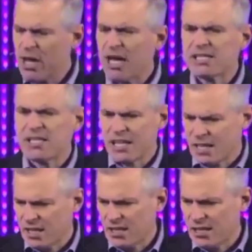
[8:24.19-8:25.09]
What do you
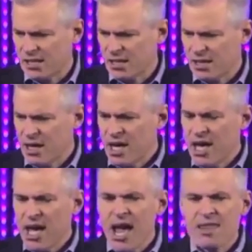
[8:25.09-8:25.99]
guys think?
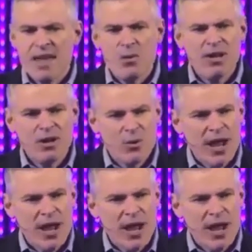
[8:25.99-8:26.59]
And